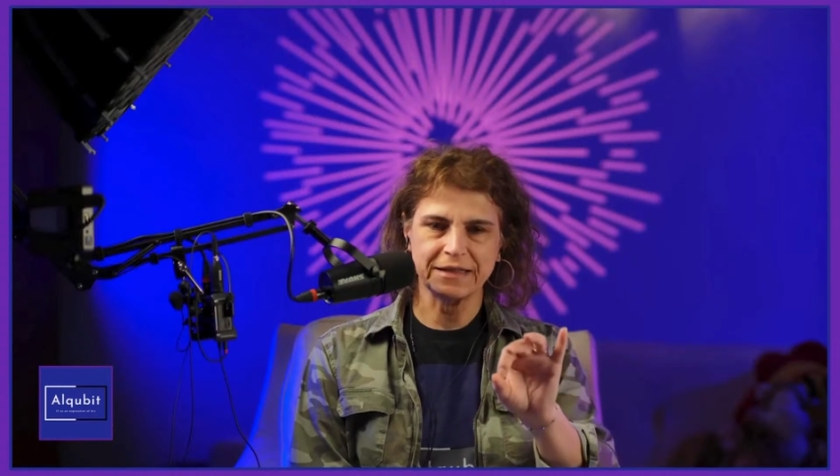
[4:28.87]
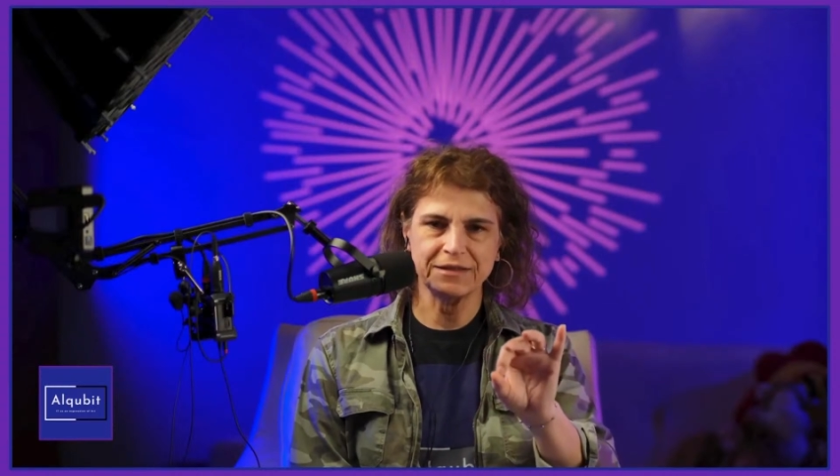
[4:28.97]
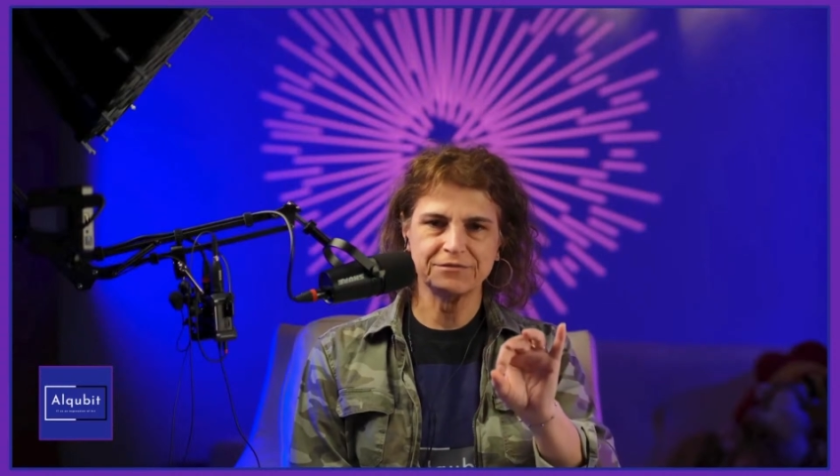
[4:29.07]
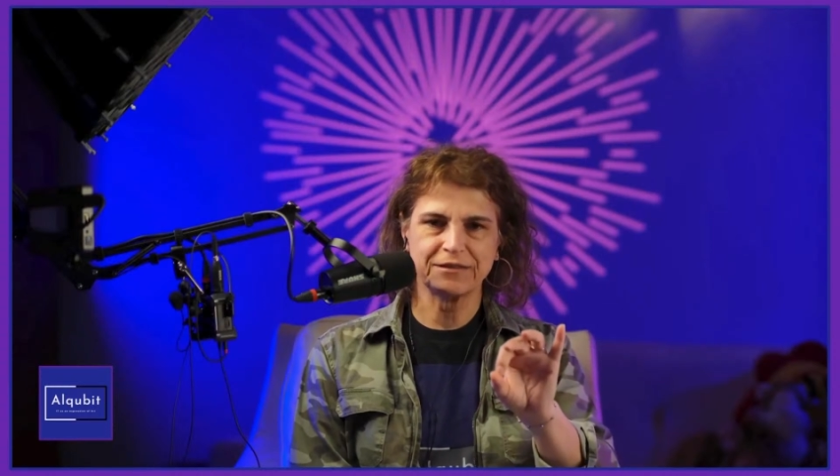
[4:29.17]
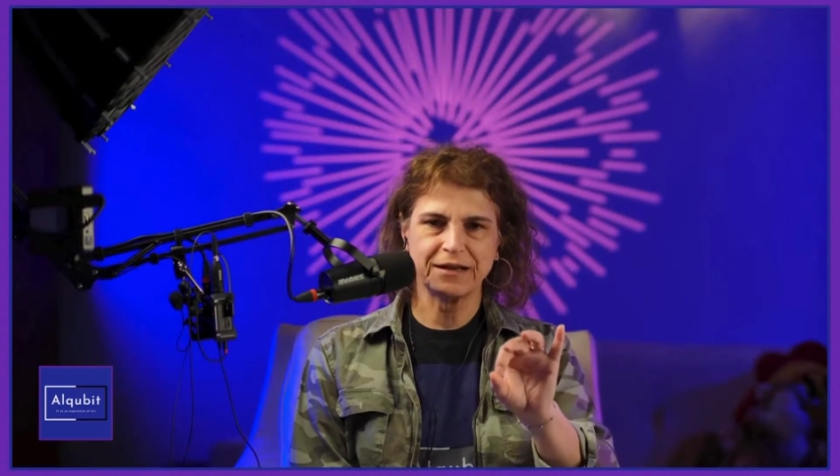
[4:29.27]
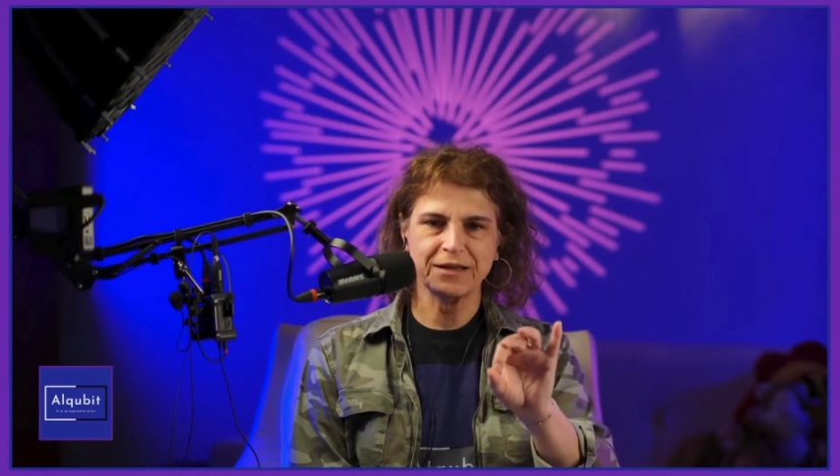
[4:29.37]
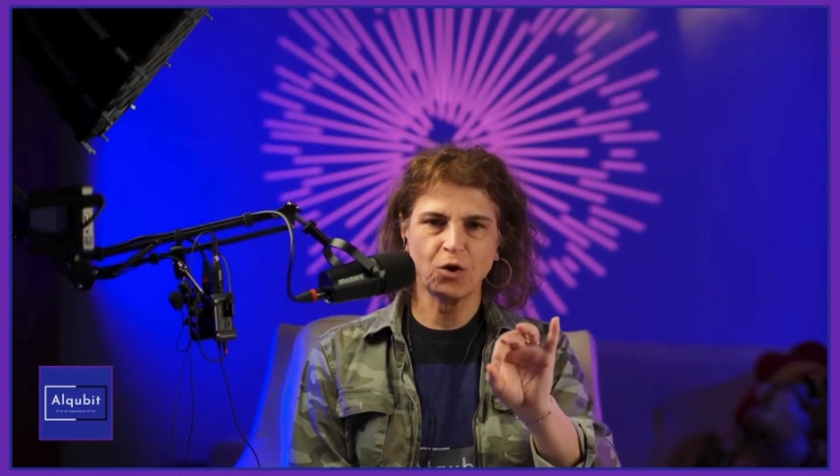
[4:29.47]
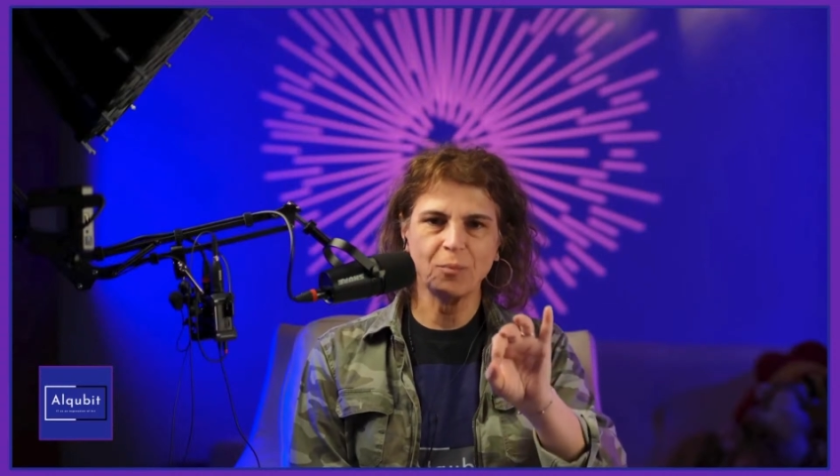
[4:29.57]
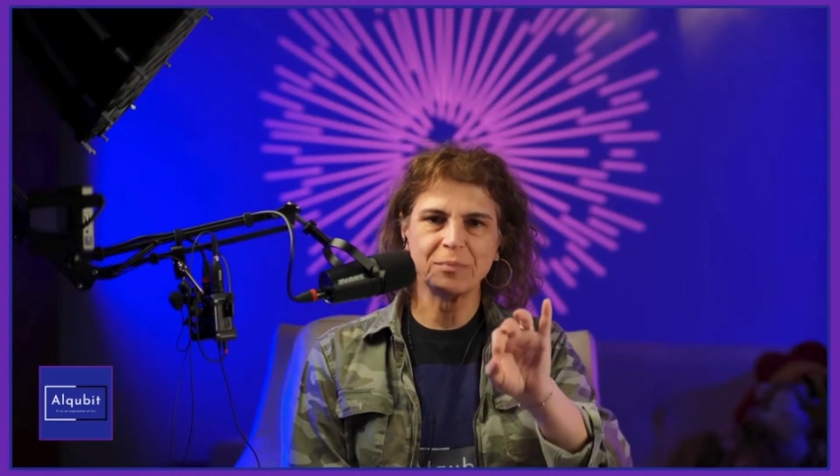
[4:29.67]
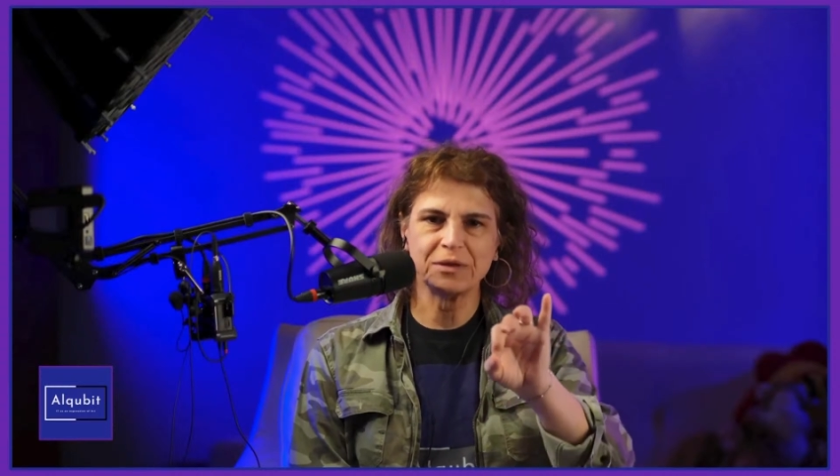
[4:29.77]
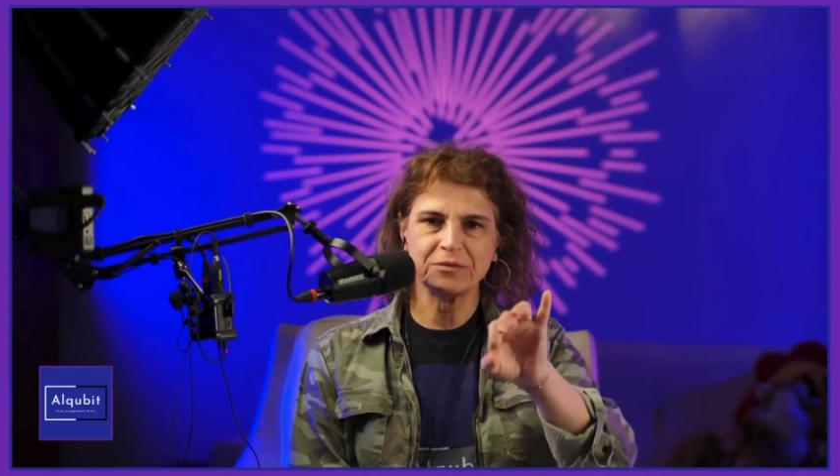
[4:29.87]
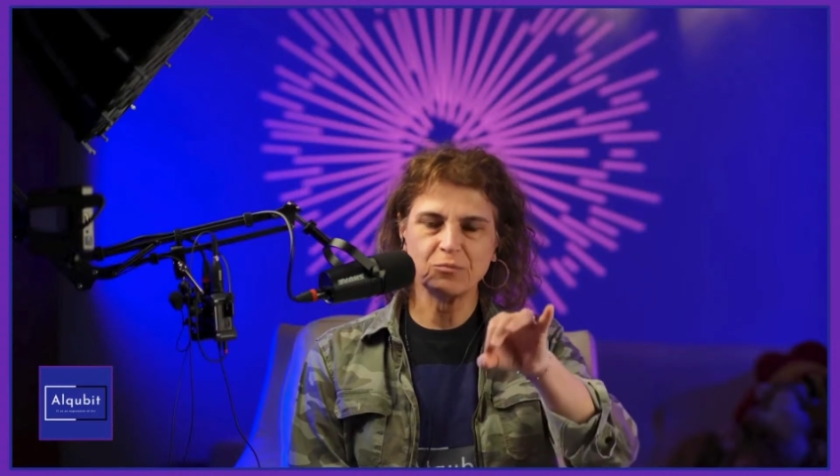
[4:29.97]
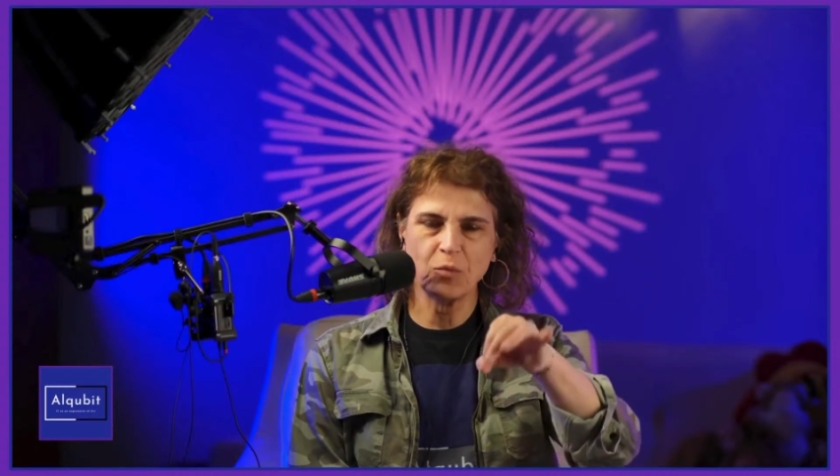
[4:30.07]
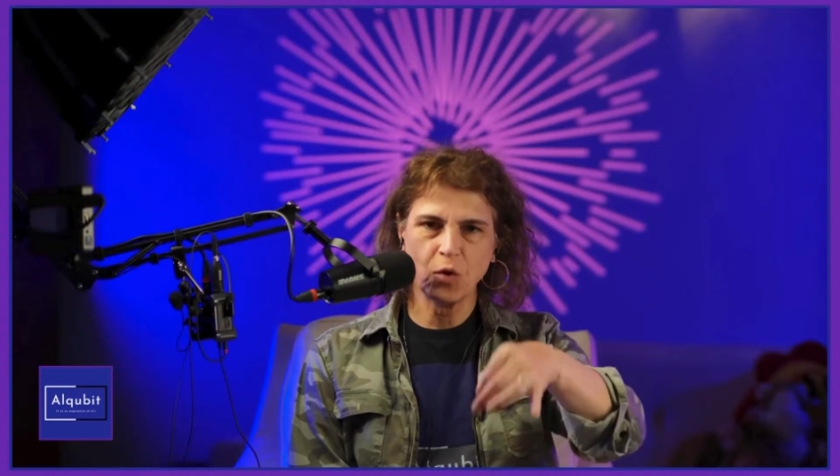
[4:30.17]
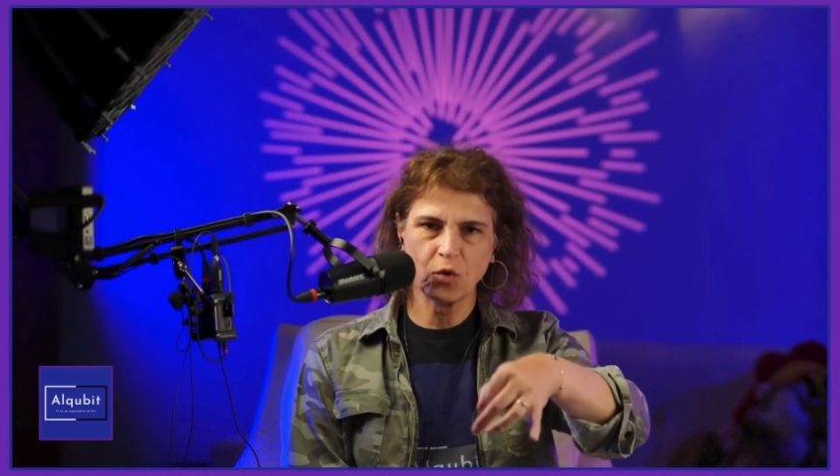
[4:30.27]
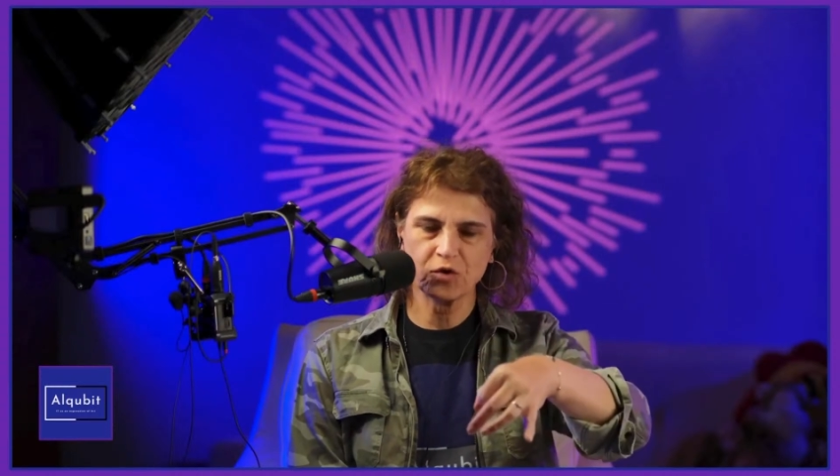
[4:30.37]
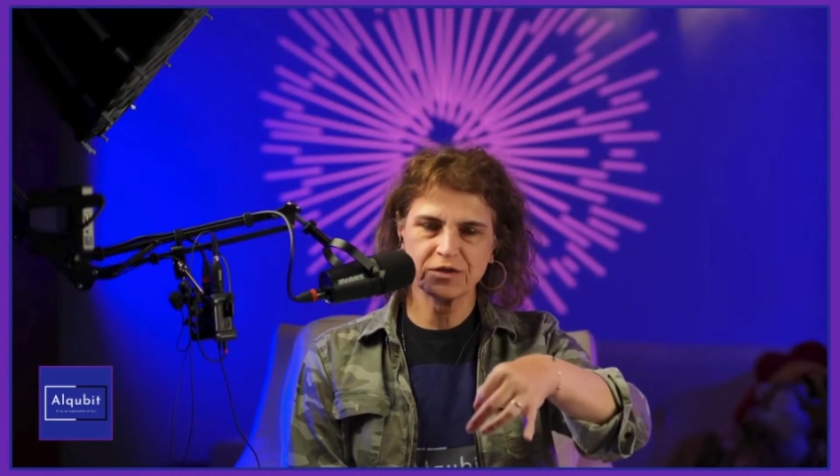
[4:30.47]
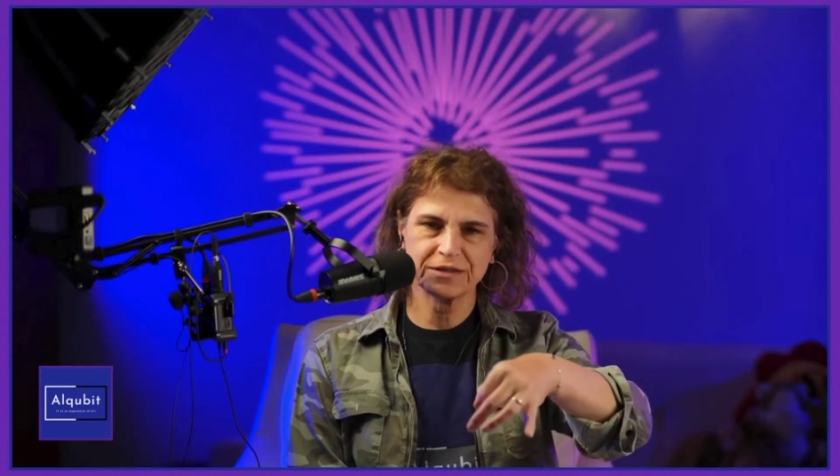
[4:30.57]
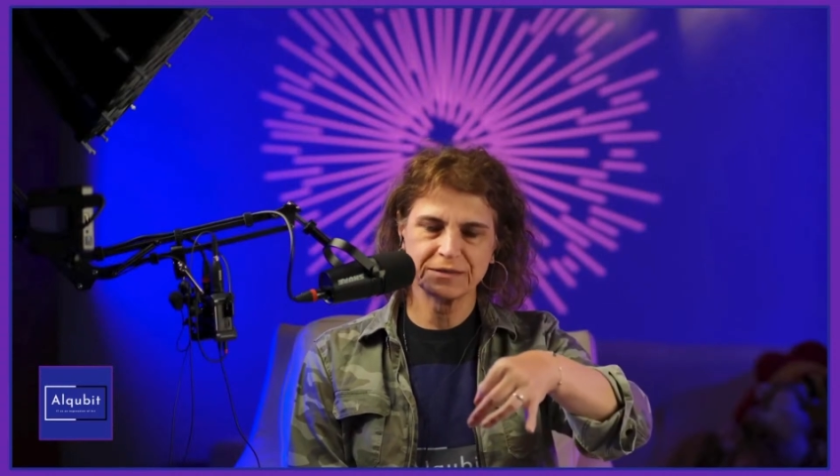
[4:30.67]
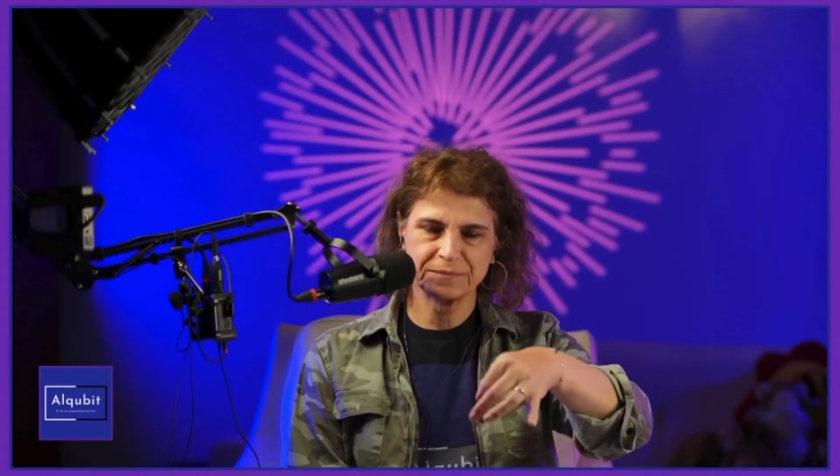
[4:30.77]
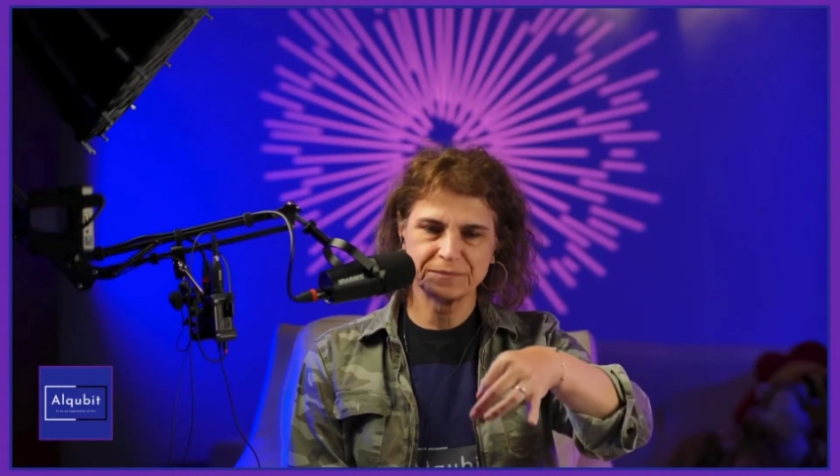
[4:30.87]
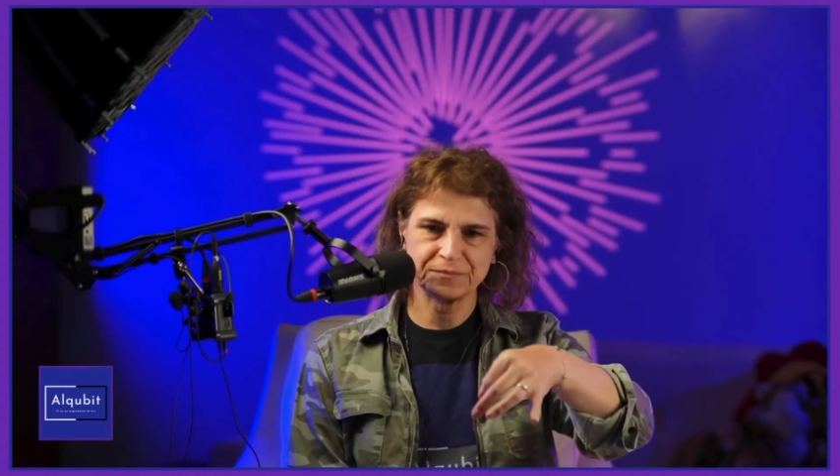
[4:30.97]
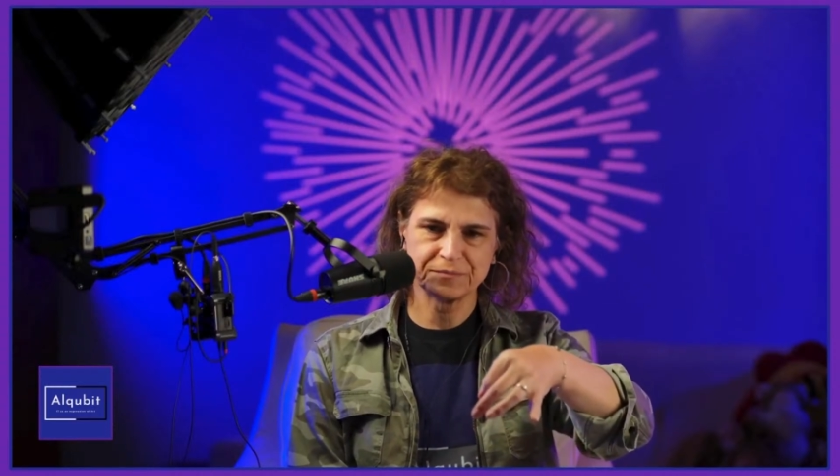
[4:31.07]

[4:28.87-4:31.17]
if I open more the